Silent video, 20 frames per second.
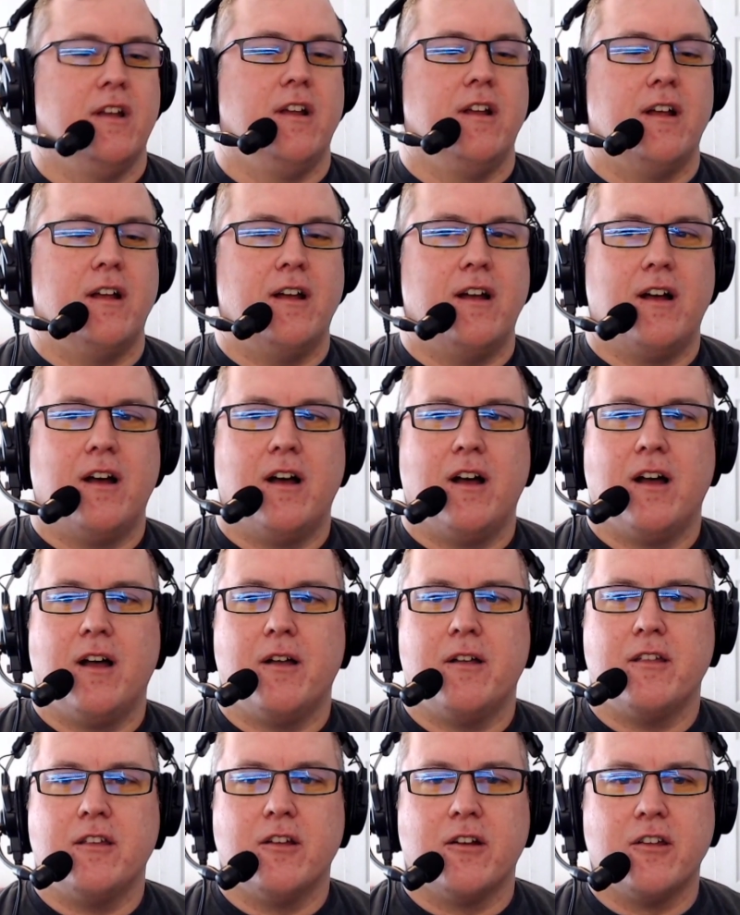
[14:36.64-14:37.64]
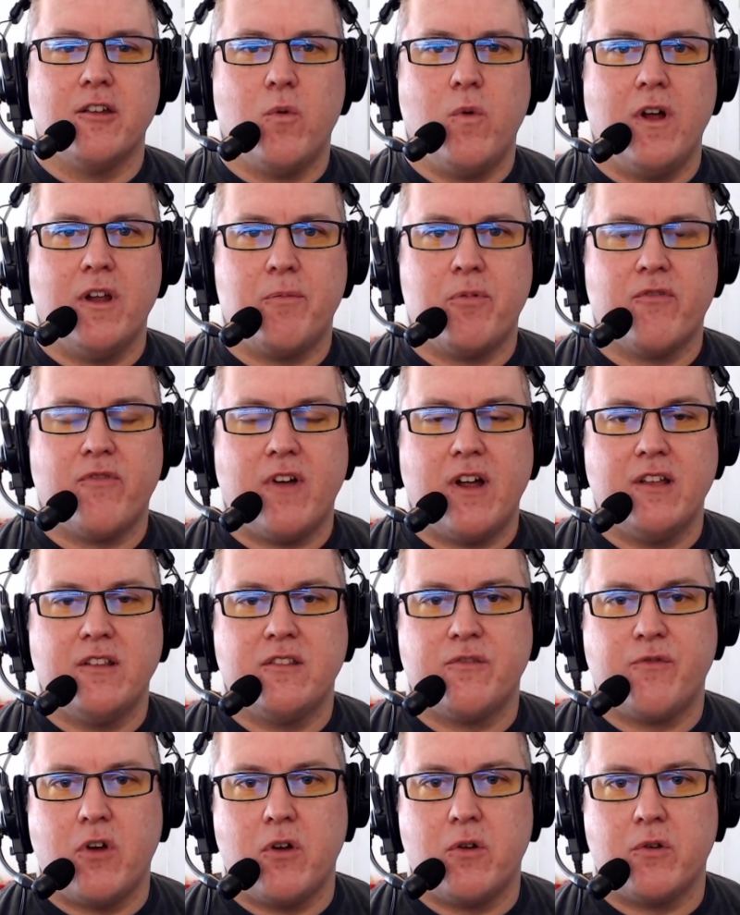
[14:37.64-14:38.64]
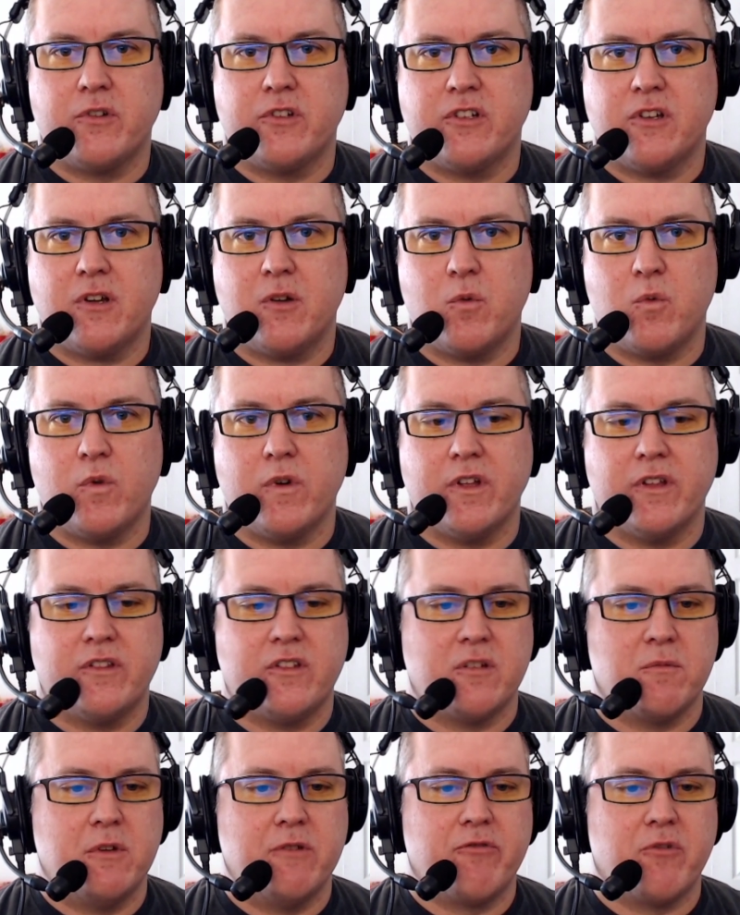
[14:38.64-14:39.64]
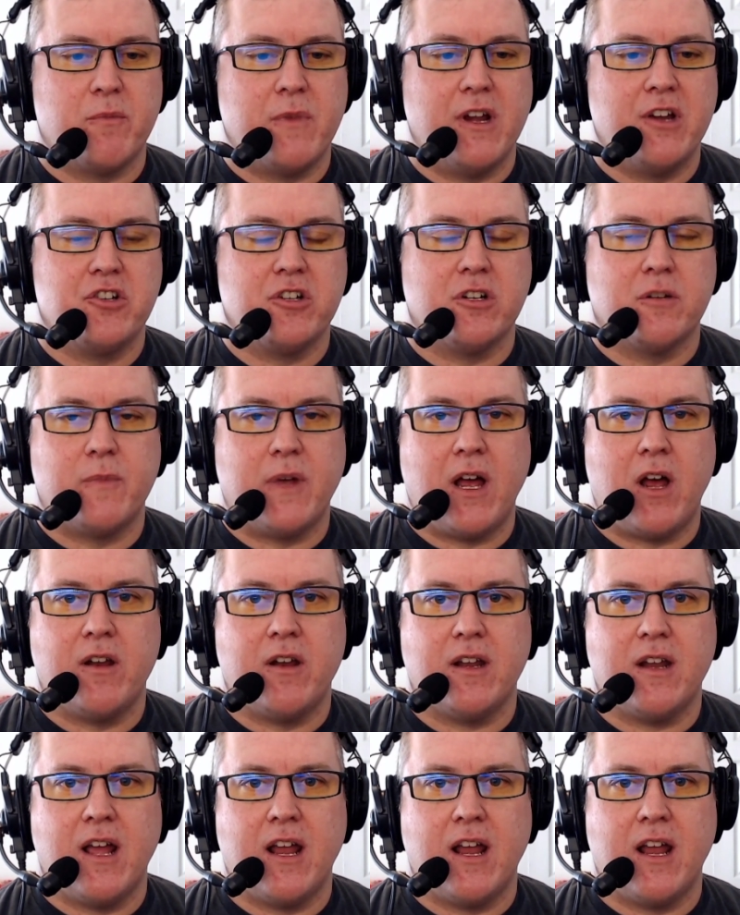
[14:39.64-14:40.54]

uh, you know you want to provide folks with some information about it.